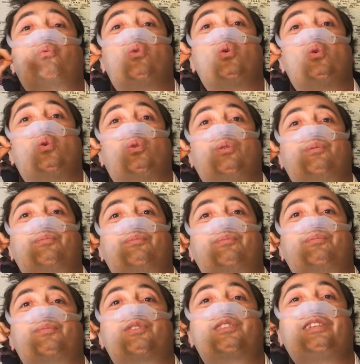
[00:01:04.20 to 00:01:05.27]
role
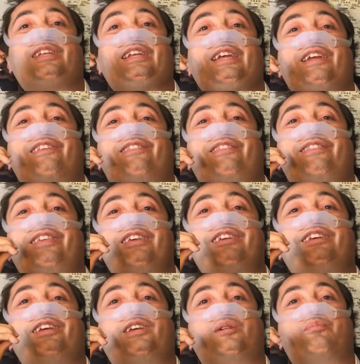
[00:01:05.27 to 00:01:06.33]
in
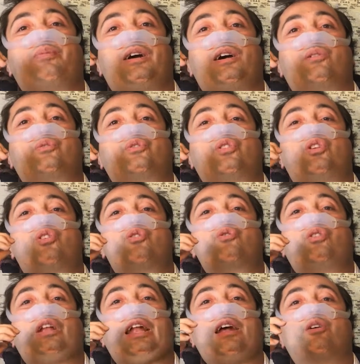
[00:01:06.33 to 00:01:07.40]
thinking about
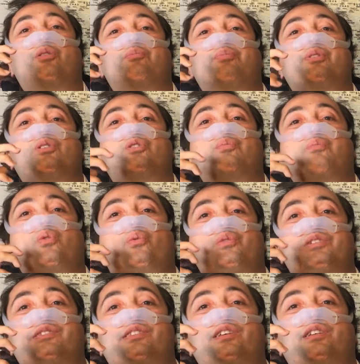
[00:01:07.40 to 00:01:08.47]
how to build more
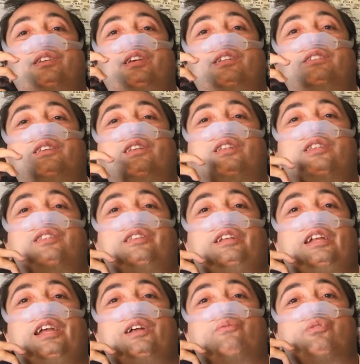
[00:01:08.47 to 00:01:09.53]
resilient
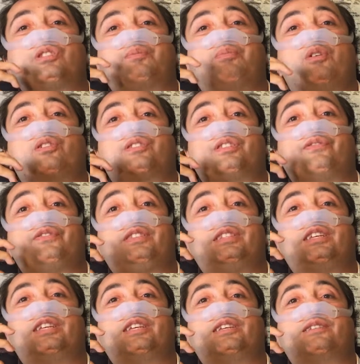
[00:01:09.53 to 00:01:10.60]
and responsive
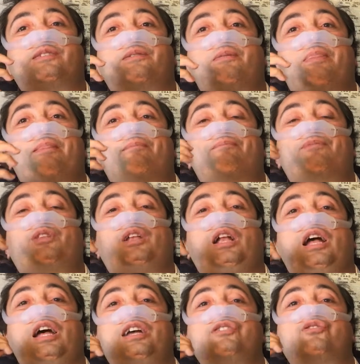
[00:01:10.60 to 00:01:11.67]
cities.
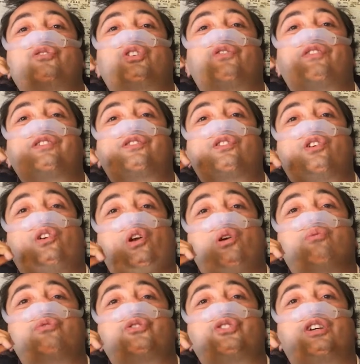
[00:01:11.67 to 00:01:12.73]
I serve as the
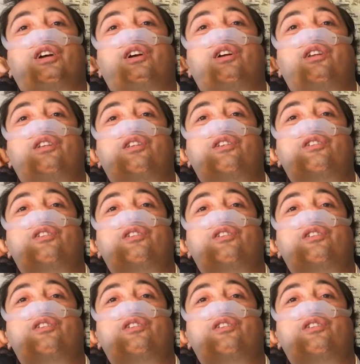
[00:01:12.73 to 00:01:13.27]
co chair